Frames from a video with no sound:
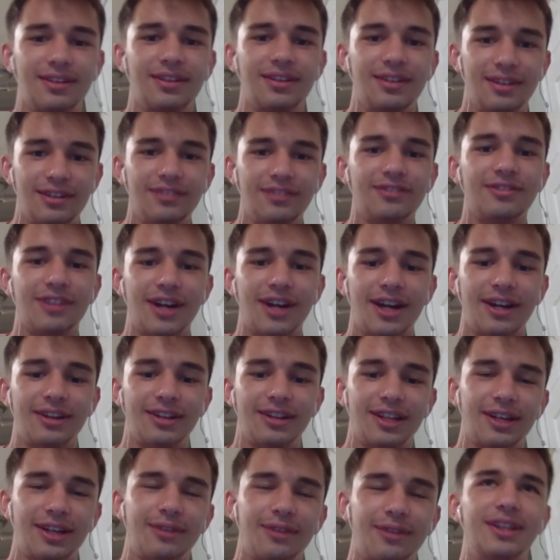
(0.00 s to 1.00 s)
right,
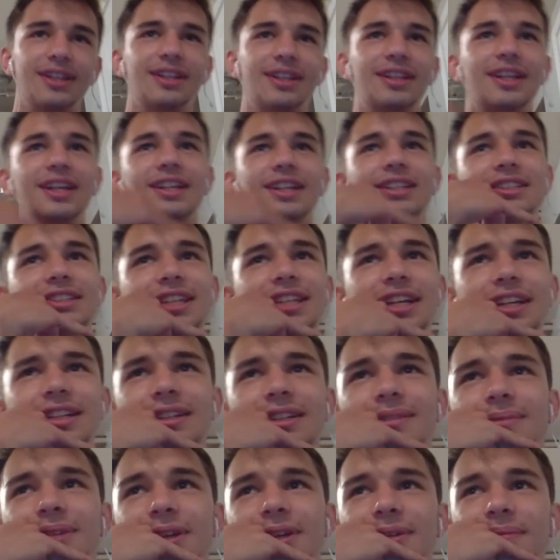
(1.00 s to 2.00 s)
like when the lady said it
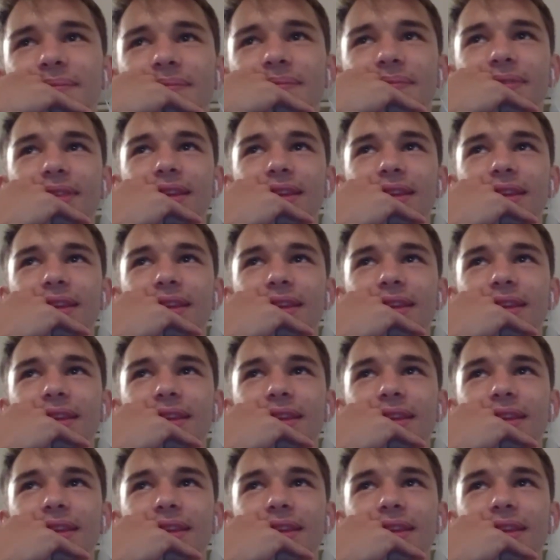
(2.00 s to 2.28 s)
to me,